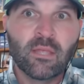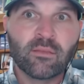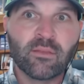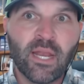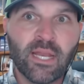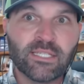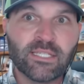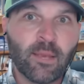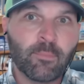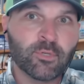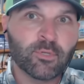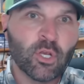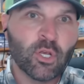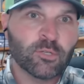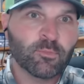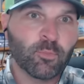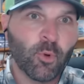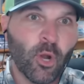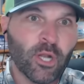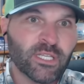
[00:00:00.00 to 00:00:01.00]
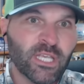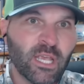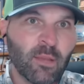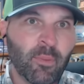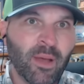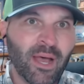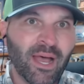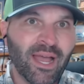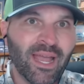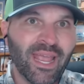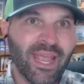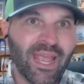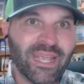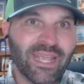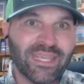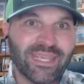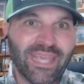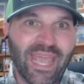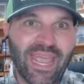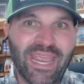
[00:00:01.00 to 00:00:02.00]
Today's episode is brought to you by
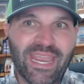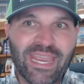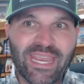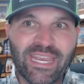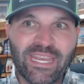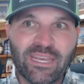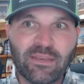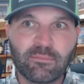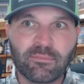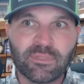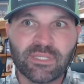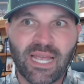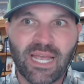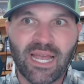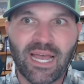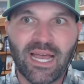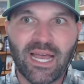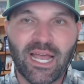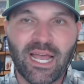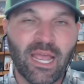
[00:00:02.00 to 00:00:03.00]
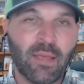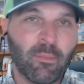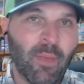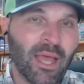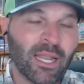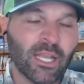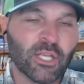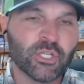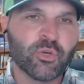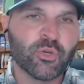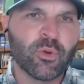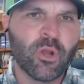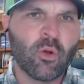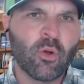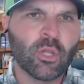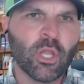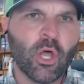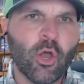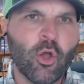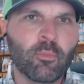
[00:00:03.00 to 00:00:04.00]
Game Time. LSU and
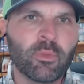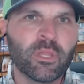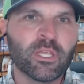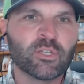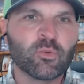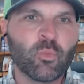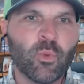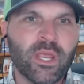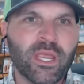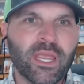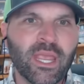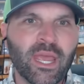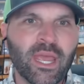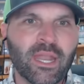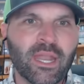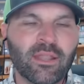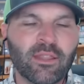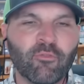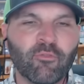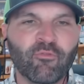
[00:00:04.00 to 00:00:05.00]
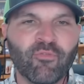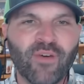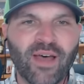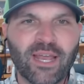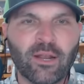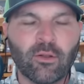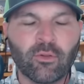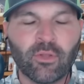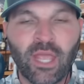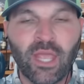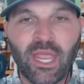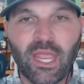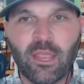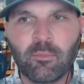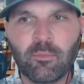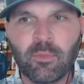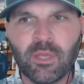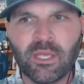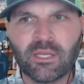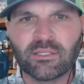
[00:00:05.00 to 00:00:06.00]
Oklahoma this weekend, the final
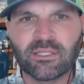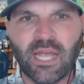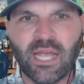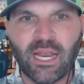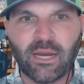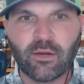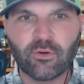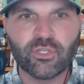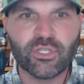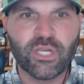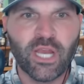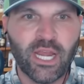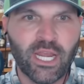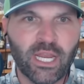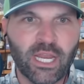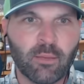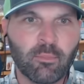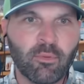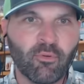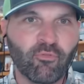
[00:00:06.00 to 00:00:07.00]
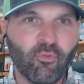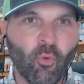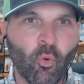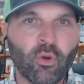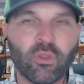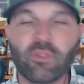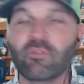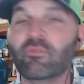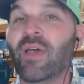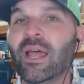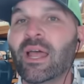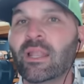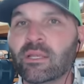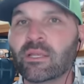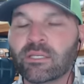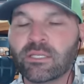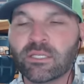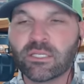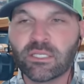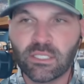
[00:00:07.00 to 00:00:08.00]
game in Tiger Stadium before the
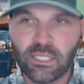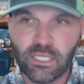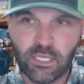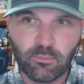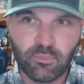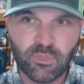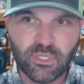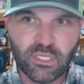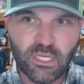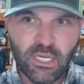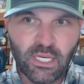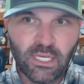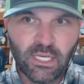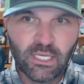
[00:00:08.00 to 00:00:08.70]
Valley sleeps